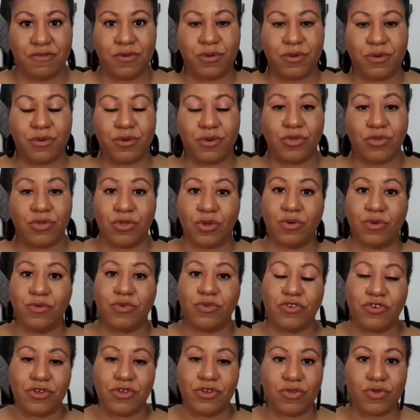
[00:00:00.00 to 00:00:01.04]
for is don't
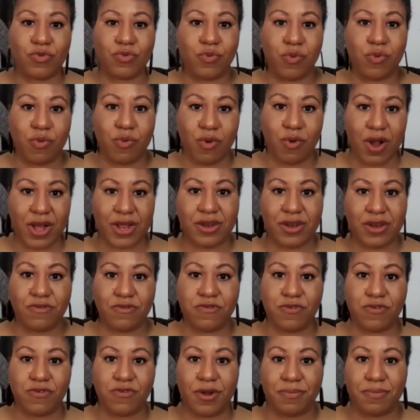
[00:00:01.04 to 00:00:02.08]
just run
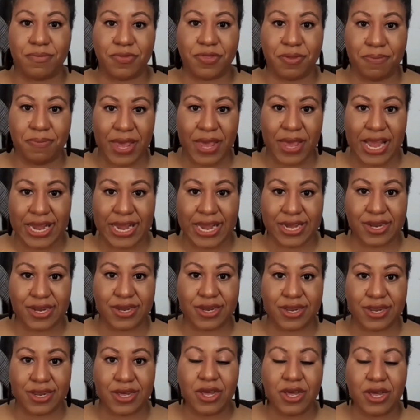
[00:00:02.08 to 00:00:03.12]
from the pain
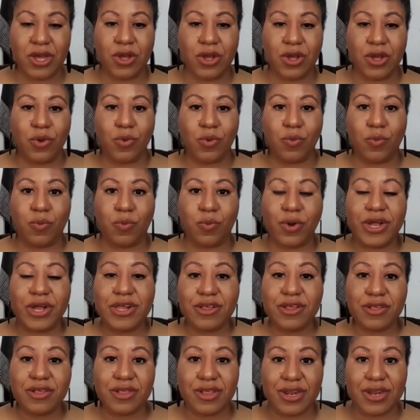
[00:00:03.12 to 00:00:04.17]
what
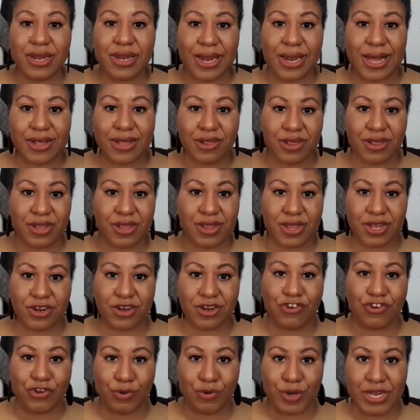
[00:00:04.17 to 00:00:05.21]
is the lesson
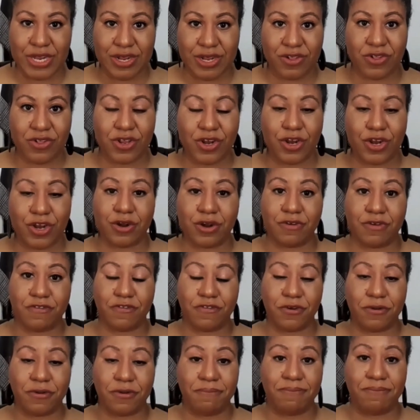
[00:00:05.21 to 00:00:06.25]
that you need to learn?
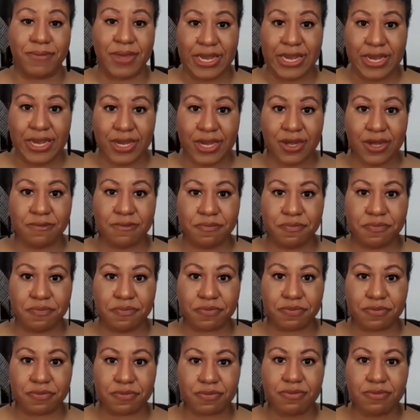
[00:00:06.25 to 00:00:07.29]
For me,
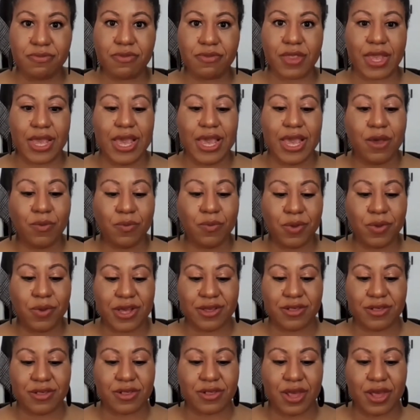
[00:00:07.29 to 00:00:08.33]
it
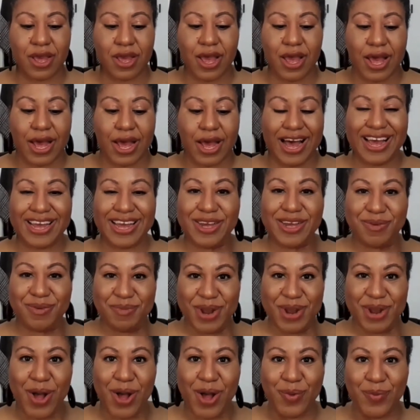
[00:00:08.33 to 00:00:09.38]
was I am
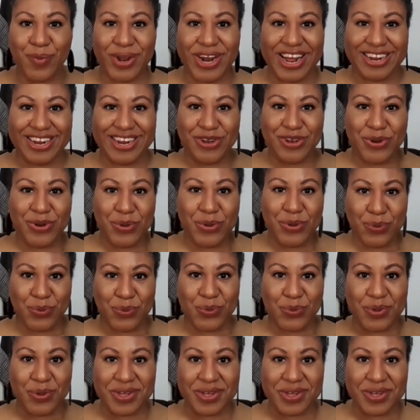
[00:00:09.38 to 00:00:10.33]
not what I do.